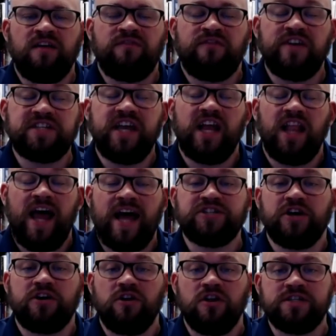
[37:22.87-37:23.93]

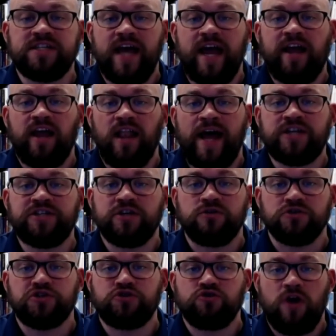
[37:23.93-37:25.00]
physiological and
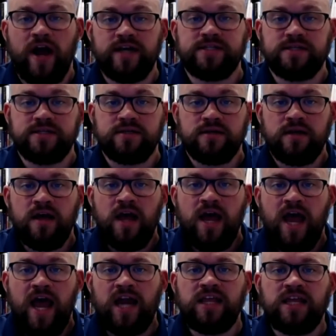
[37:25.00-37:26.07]
psychological stress.
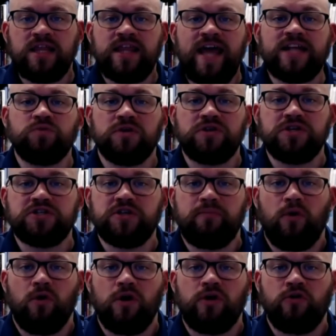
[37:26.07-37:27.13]
And I think that's what the
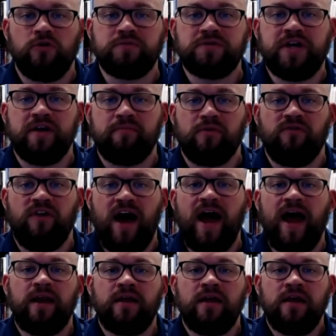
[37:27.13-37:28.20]
support groups can
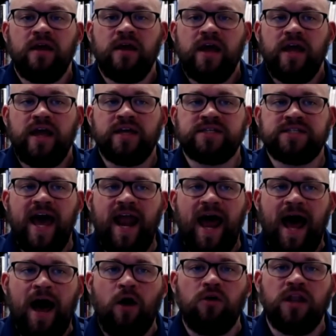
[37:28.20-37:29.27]
provide, is that
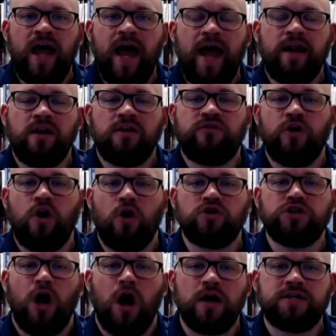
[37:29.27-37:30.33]
outlet to go
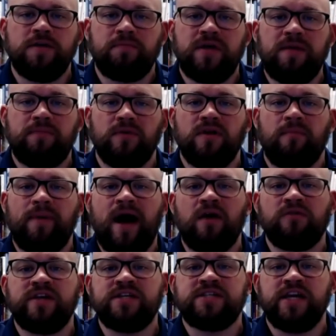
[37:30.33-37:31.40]
talk to people about
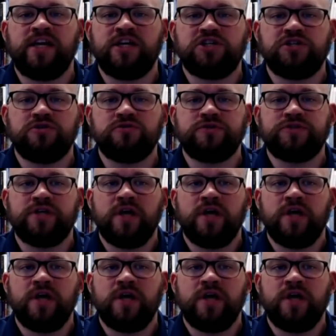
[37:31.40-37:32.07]
these issues